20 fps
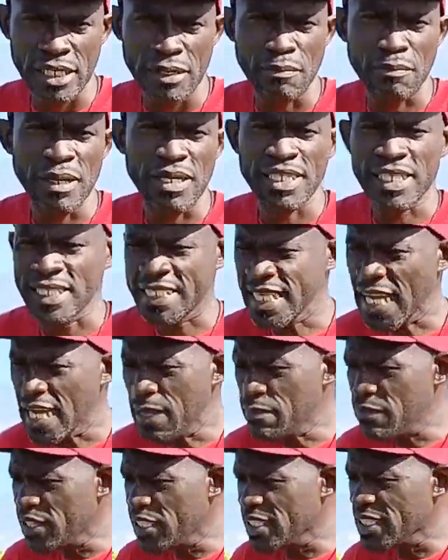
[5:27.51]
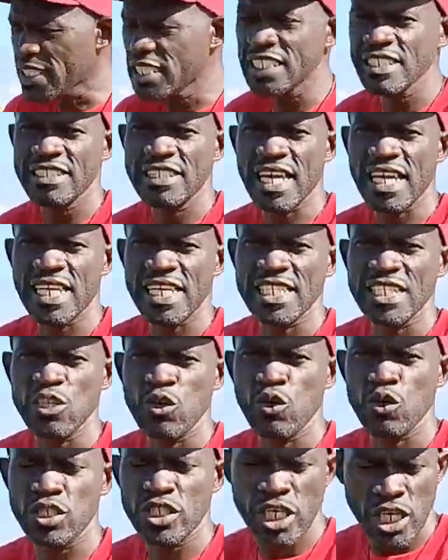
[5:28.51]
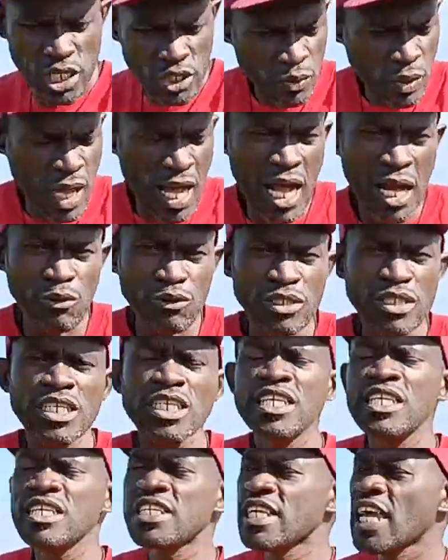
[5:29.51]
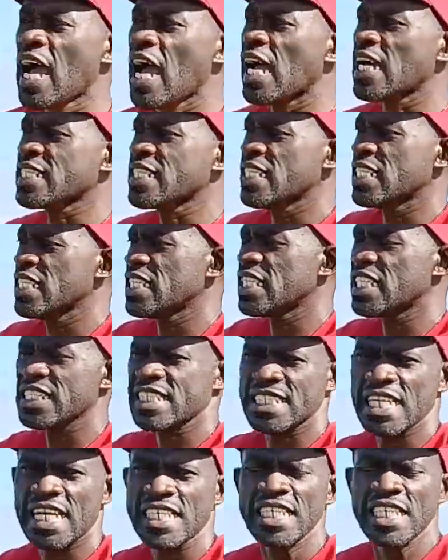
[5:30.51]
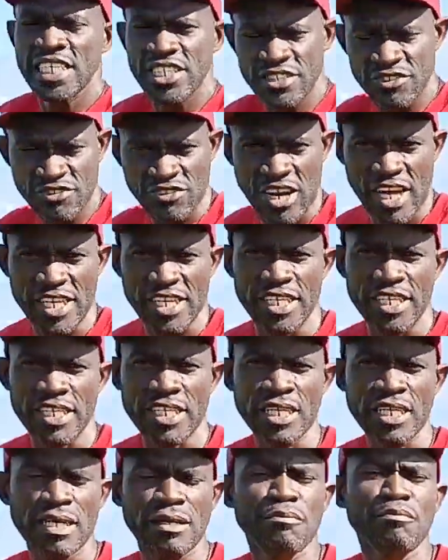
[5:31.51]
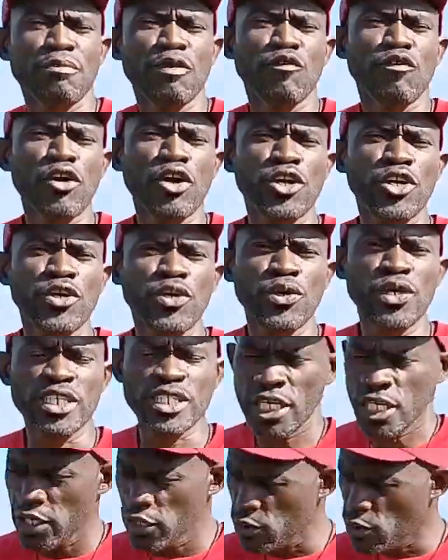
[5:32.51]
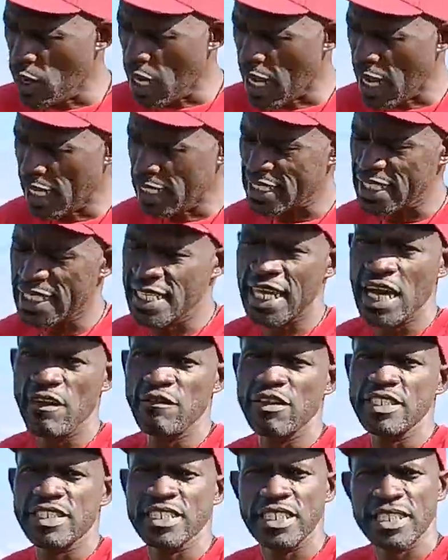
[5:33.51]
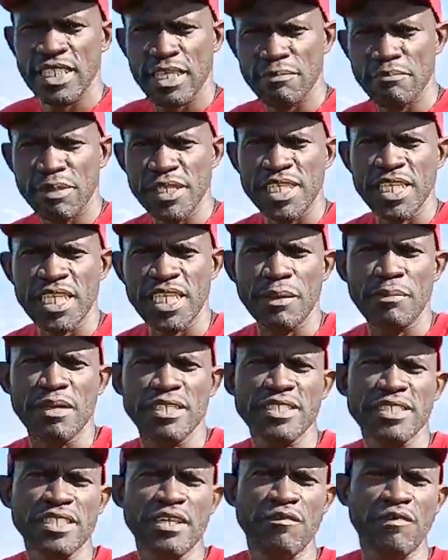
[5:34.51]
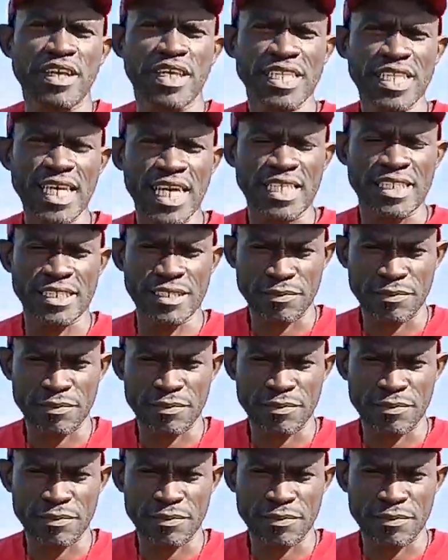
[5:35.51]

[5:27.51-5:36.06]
By the time these things are getting hot, you're out, they're actually in the sun, drying. Before you know it, you're actually harvesting them, beating them, and stuff like that.